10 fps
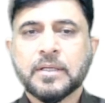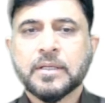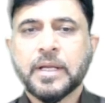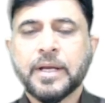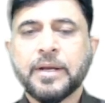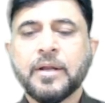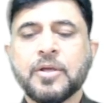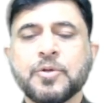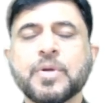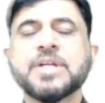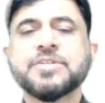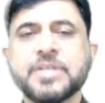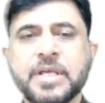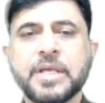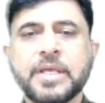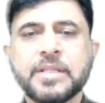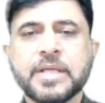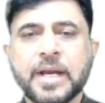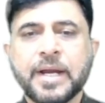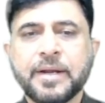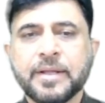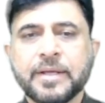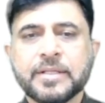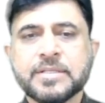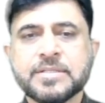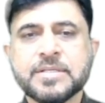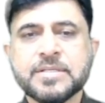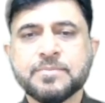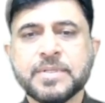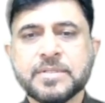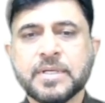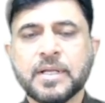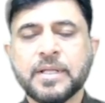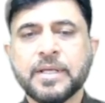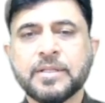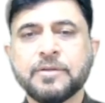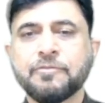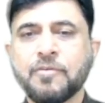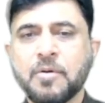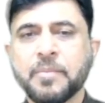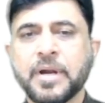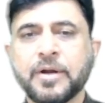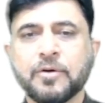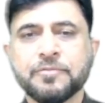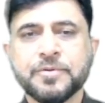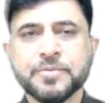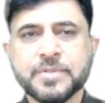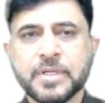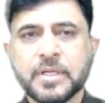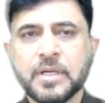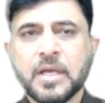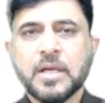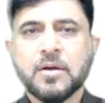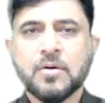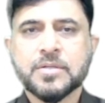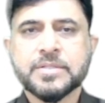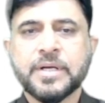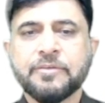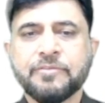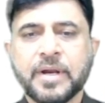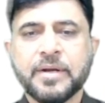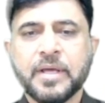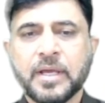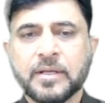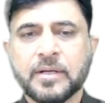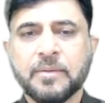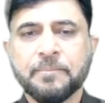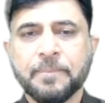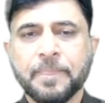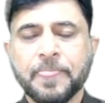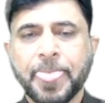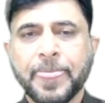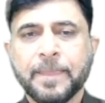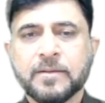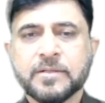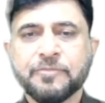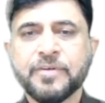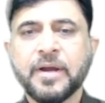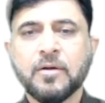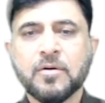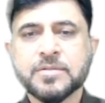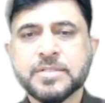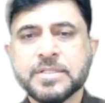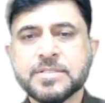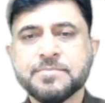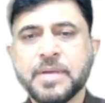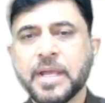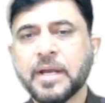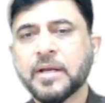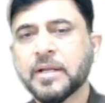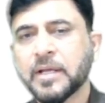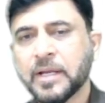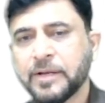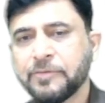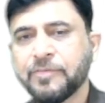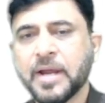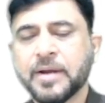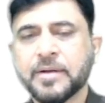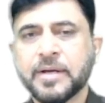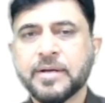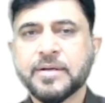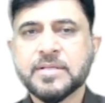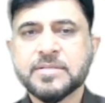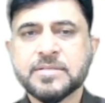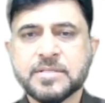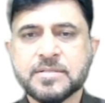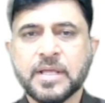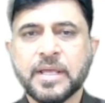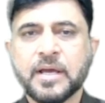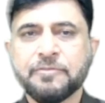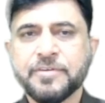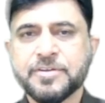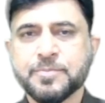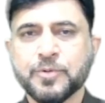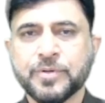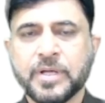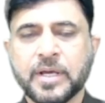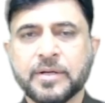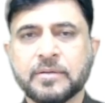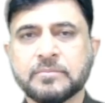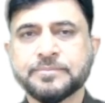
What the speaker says: And you can see that this is basically the format of using cause and effect diagram. Different causes make an effect, and it is just like a fishbone diagram.